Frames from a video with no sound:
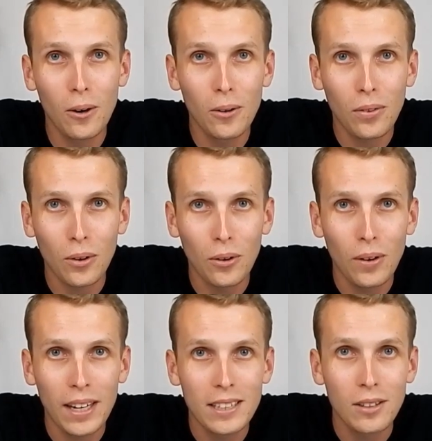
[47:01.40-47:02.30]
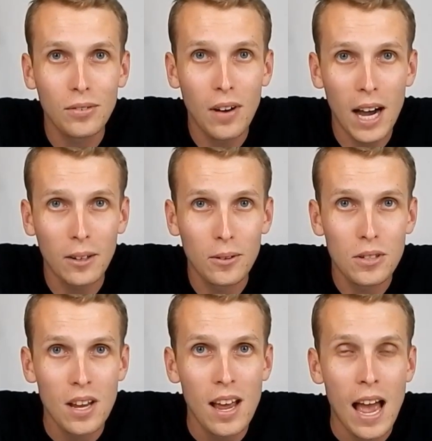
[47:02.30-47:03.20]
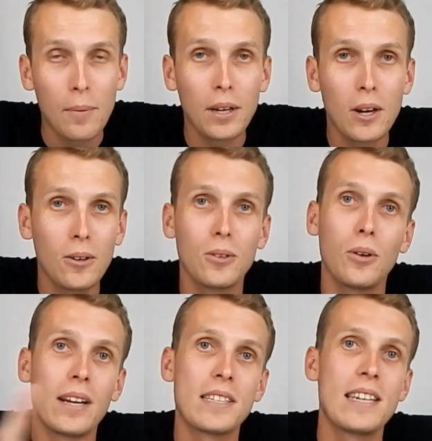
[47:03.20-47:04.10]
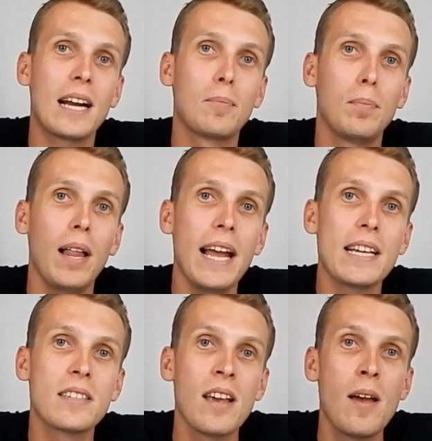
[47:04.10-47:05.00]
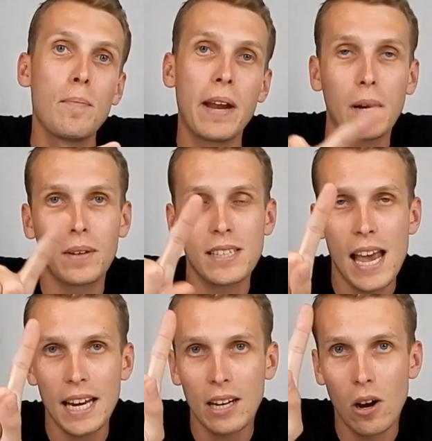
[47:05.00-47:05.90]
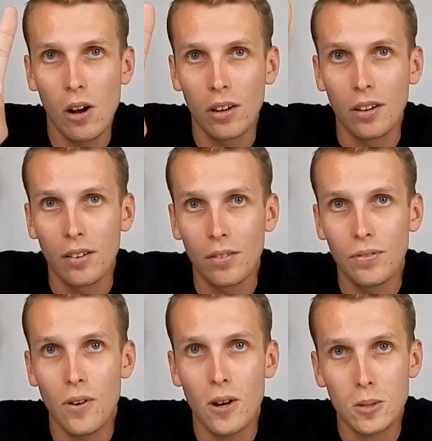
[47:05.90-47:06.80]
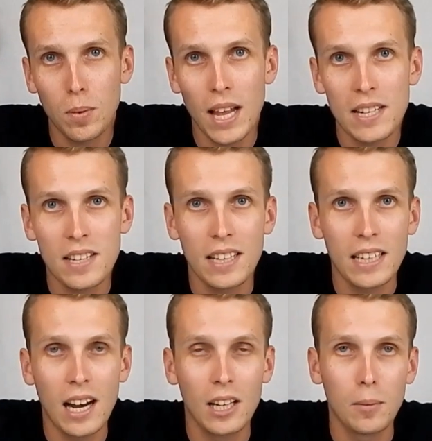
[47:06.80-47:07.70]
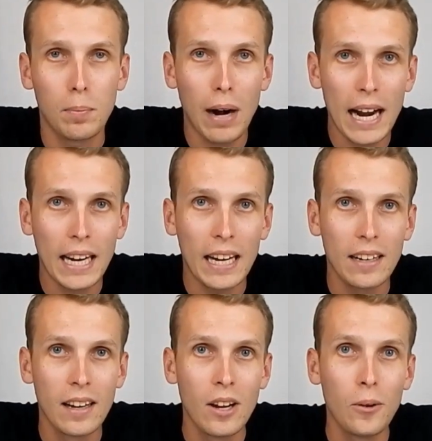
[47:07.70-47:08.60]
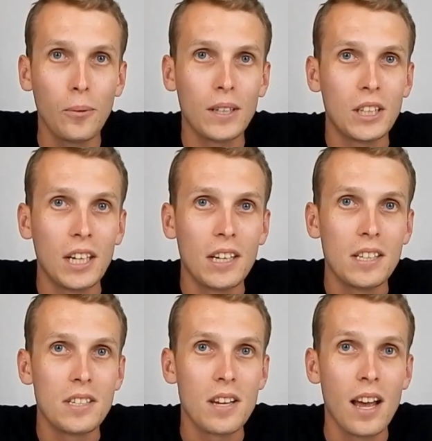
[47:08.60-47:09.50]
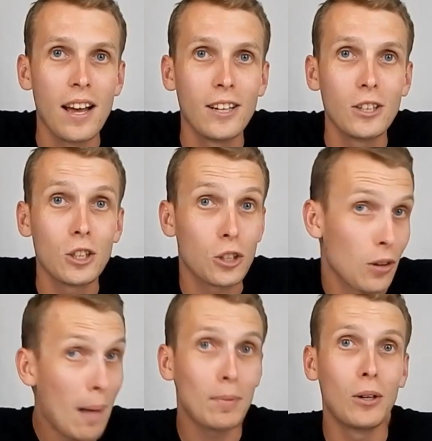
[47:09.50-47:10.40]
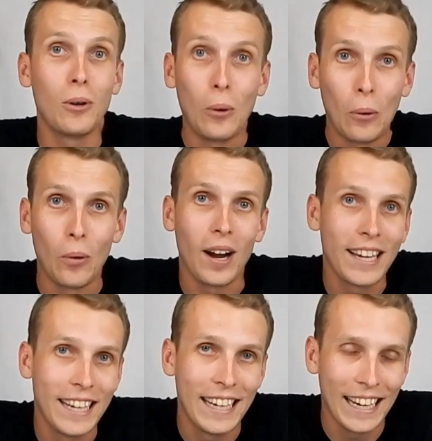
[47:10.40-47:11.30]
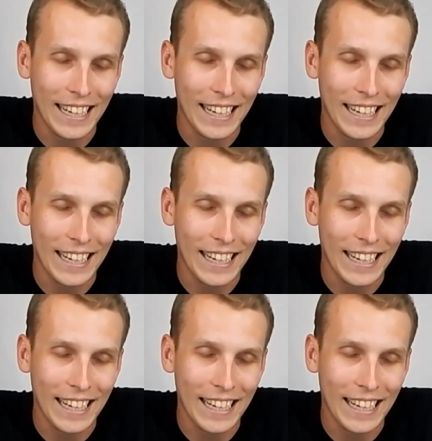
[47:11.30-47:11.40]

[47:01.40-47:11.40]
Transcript: that we go through into the finals, and we go through in second place, meaning we're taking on first place in the other bracket, which is Shrapnel.